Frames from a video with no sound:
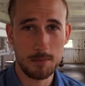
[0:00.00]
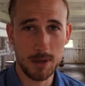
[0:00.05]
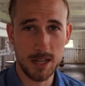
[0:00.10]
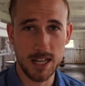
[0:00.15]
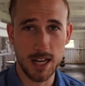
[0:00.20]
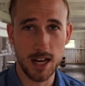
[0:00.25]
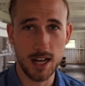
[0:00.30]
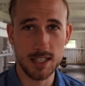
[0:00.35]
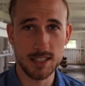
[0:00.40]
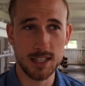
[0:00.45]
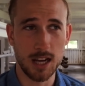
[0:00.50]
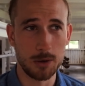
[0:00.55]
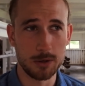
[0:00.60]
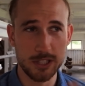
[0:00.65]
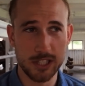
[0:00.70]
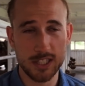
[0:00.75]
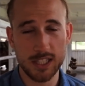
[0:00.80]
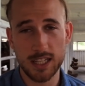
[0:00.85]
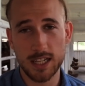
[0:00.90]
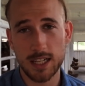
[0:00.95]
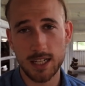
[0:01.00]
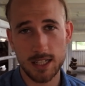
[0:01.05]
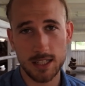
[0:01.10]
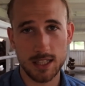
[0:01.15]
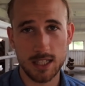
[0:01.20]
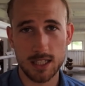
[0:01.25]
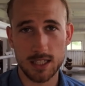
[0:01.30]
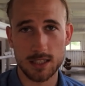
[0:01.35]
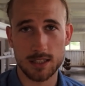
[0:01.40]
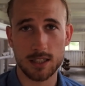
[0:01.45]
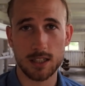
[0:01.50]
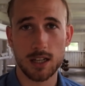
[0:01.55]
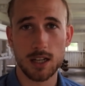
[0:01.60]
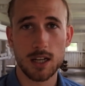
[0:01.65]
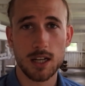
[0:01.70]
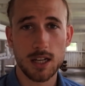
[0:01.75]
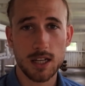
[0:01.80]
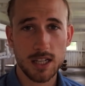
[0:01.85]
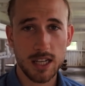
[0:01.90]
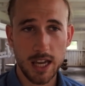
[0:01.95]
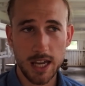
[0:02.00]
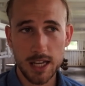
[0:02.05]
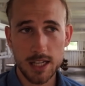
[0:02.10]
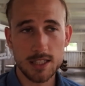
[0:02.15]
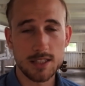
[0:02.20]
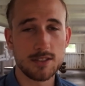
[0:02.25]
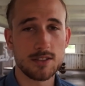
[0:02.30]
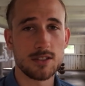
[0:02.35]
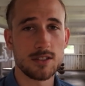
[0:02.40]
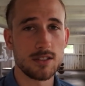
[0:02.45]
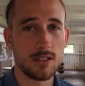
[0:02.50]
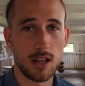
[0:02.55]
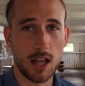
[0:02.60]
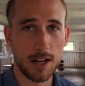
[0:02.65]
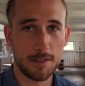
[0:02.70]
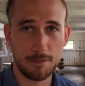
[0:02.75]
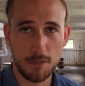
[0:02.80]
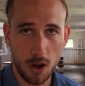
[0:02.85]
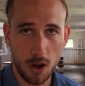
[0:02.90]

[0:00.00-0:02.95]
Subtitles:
because I would see these kids like